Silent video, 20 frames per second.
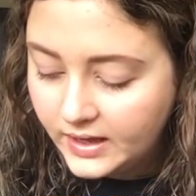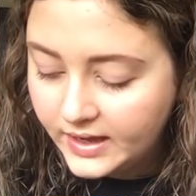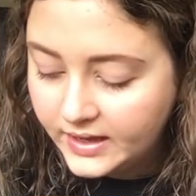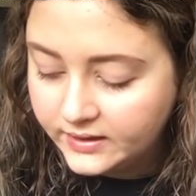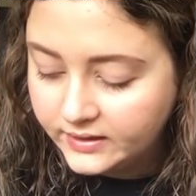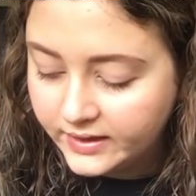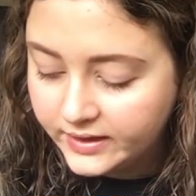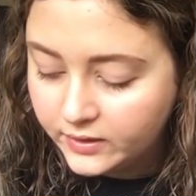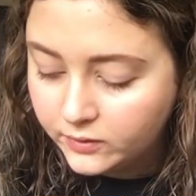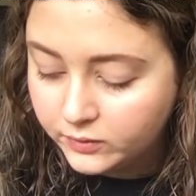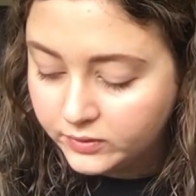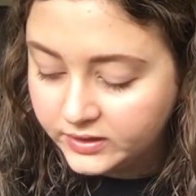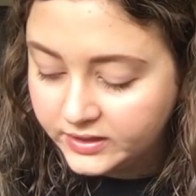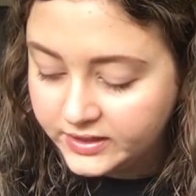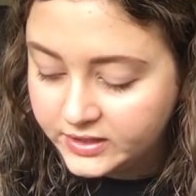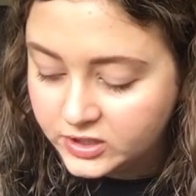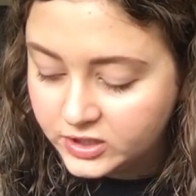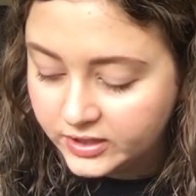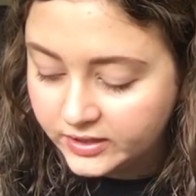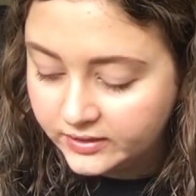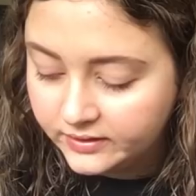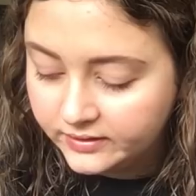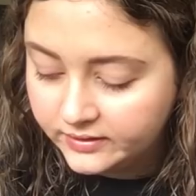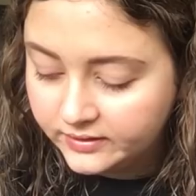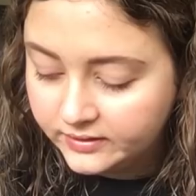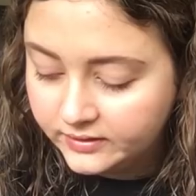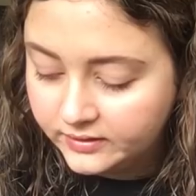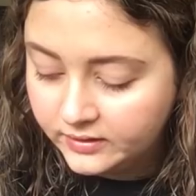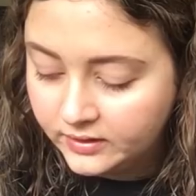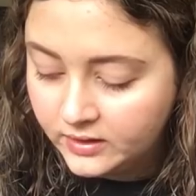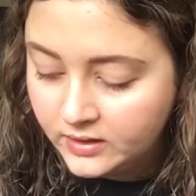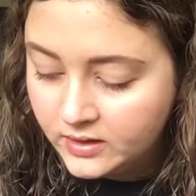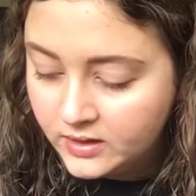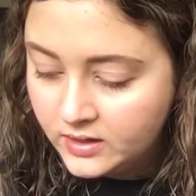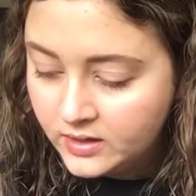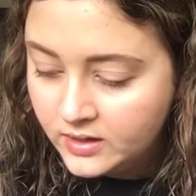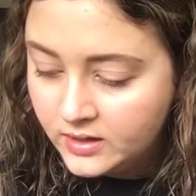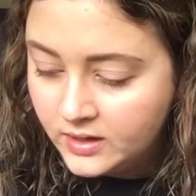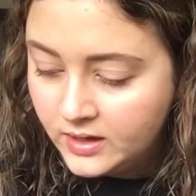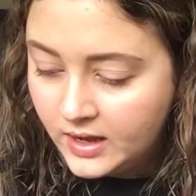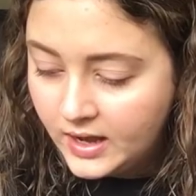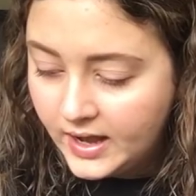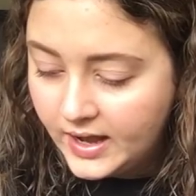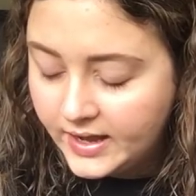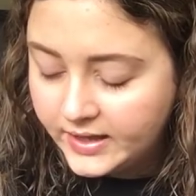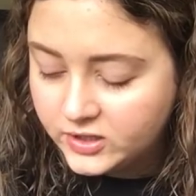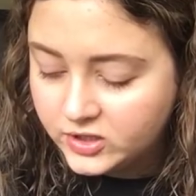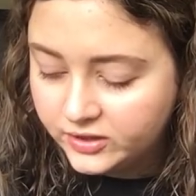and, like, religious, I